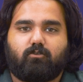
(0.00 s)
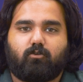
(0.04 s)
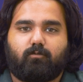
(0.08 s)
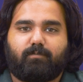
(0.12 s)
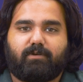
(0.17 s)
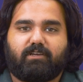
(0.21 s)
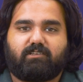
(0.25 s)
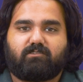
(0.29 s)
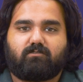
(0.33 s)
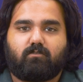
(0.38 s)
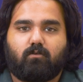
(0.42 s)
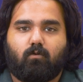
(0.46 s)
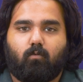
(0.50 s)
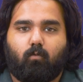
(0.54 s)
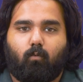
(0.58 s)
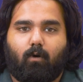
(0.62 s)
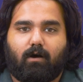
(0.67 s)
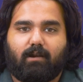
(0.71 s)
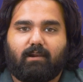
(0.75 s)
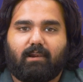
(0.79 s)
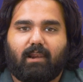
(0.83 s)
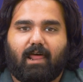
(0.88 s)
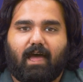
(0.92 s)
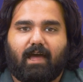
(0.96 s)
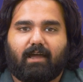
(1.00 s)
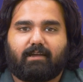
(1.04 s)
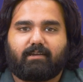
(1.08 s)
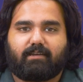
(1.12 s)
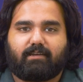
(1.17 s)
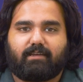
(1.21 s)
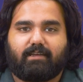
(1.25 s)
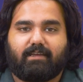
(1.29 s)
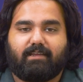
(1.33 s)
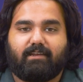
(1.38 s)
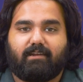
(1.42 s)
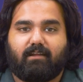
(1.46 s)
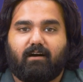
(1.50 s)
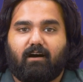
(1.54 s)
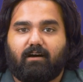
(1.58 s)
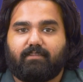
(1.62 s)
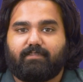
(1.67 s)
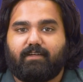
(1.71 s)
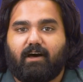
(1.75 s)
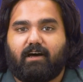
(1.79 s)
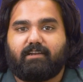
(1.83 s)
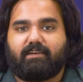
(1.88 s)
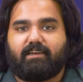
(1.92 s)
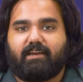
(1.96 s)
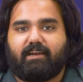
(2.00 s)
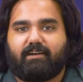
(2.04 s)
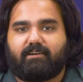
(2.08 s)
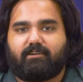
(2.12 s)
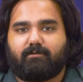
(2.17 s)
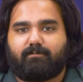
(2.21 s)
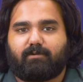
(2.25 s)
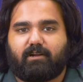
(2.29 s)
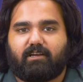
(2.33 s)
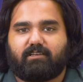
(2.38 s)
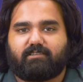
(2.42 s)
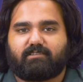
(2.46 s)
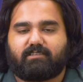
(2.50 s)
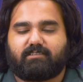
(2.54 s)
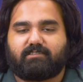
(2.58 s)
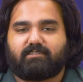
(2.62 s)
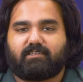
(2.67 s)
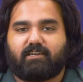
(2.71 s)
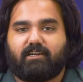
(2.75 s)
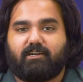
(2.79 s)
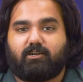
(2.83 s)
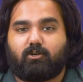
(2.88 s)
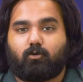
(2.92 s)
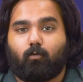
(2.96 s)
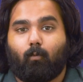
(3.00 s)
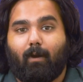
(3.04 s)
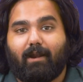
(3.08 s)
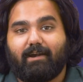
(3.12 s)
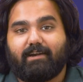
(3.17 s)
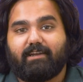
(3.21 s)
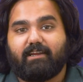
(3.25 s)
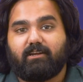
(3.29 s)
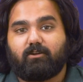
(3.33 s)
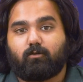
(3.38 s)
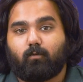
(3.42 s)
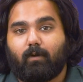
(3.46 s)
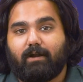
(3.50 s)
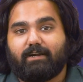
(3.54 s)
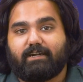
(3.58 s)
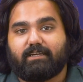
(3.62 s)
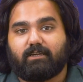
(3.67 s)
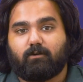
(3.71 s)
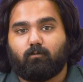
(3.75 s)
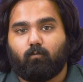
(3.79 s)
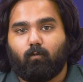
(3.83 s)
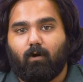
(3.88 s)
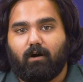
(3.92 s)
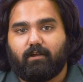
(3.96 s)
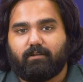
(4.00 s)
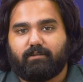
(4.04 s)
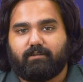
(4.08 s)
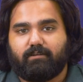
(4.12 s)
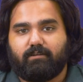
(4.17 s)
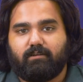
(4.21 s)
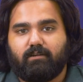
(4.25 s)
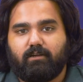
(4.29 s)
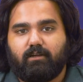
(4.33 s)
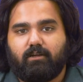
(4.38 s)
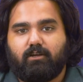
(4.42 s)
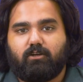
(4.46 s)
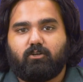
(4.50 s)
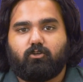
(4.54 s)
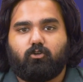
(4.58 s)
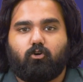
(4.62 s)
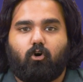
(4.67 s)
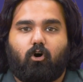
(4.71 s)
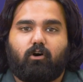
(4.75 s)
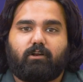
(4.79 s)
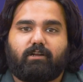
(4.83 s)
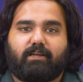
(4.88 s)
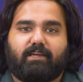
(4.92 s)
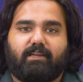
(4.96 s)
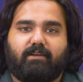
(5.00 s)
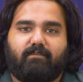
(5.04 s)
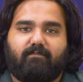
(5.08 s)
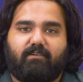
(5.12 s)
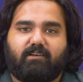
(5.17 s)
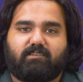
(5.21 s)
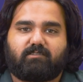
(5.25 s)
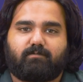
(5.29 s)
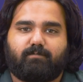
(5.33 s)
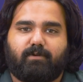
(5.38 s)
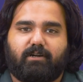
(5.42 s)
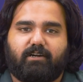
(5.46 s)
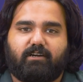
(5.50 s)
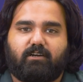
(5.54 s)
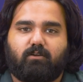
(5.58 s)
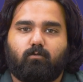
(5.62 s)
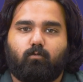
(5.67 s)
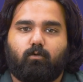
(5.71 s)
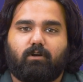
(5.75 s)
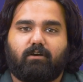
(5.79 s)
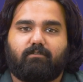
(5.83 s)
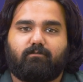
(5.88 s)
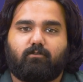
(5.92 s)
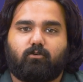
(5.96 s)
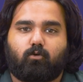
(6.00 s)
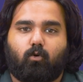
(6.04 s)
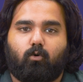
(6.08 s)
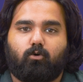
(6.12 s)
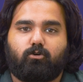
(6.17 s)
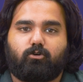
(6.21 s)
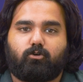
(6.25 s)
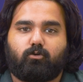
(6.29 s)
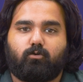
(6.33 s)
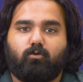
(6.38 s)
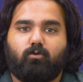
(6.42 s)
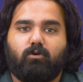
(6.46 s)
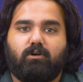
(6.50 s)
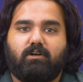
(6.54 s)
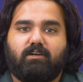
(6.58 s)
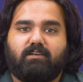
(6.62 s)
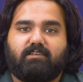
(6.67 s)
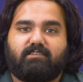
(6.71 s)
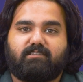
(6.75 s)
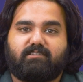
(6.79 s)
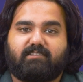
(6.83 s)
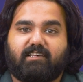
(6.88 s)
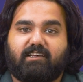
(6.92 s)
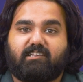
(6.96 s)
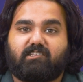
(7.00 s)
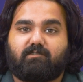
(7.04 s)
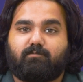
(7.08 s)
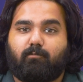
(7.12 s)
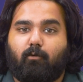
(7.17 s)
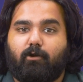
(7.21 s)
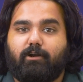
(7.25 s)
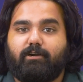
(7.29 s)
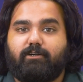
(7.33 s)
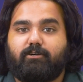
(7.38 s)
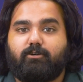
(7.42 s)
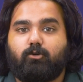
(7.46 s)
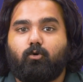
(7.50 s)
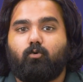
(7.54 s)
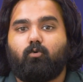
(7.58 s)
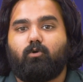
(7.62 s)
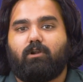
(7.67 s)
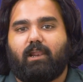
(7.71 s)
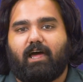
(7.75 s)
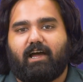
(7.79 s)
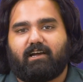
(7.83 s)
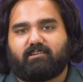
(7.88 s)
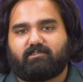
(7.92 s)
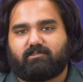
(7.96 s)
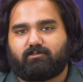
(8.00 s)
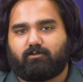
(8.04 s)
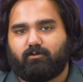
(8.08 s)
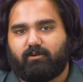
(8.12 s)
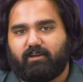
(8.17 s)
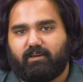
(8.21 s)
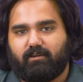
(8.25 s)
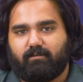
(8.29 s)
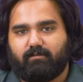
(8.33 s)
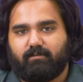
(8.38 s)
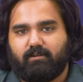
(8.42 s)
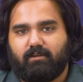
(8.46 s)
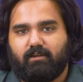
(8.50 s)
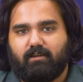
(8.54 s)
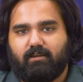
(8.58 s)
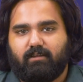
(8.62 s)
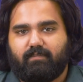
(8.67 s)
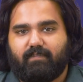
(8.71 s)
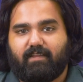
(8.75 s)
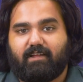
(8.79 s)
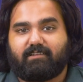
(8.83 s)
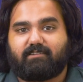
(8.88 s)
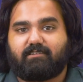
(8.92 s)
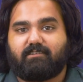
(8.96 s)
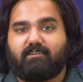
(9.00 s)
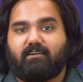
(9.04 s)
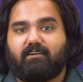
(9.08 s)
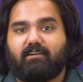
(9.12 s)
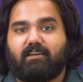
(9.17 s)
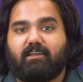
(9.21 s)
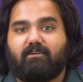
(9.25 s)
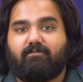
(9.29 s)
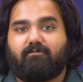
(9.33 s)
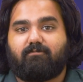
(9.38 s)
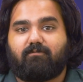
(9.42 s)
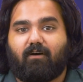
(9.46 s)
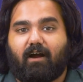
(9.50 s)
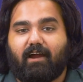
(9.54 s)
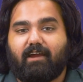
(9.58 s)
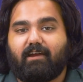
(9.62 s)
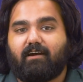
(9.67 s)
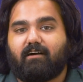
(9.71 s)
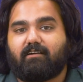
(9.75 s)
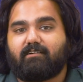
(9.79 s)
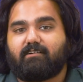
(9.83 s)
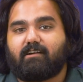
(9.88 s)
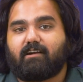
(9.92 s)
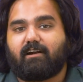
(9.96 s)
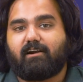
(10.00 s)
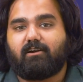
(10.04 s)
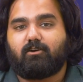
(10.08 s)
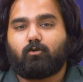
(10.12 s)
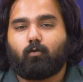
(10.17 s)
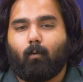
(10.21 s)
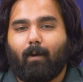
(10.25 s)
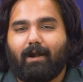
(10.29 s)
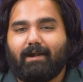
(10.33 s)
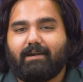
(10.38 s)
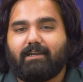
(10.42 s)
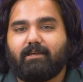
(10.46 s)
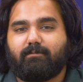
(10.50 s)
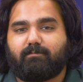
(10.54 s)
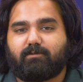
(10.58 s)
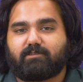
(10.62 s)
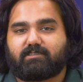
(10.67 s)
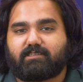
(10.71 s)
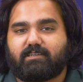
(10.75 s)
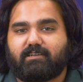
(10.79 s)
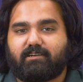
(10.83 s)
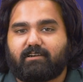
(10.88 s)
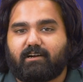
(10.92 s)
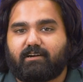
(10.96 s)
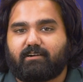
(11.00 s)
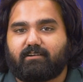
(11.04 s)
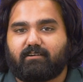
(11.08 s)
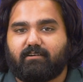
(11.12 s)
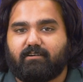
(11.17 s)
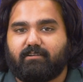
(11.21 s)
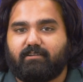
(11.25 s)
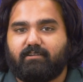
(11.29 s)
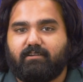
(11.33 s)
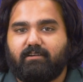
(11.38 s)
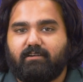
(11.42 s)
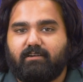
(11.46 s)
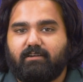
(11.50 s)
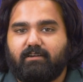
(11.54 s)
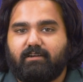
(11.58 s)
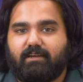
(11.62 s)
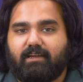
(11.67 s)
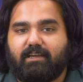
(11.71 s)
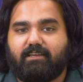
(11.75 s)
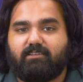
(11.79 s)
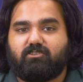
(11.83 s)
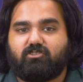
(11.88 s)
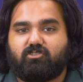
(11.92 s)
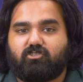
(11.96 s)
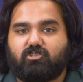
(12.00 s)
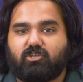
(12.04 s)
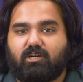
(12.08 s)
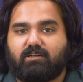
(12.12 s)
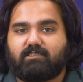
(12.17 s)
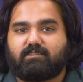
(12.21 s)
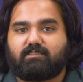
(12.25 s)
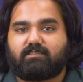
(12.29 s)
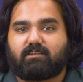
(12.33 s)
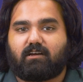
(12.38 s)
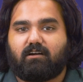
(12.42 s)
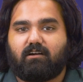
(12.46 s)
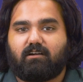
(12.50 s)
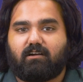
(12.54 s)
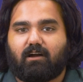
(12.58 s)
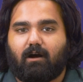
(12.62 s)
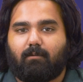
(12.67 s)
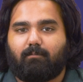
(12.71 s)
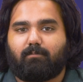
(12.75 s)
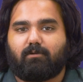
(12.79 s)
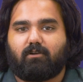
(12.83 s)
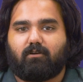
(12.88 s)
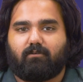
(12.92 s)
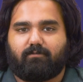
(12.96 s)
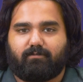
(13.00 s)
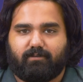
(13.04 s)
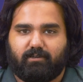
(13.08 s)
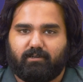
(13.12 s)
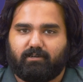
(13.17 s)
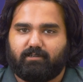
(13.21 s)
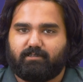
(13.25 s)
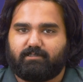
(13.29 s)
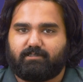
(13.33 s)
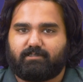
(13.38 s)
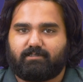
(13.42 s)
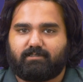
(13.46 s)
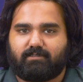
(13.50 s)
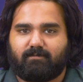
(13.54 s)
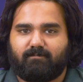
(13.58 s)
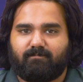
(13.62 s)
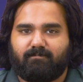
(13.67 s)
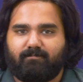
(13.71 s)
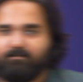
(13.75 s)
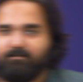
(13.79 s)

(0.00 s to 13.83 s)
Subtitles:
rupees 1 lakh in Adani Enterprises in 2021, your investment would have grown to 6.2 lakhs today. That's nearly 520% return in just a couple of years.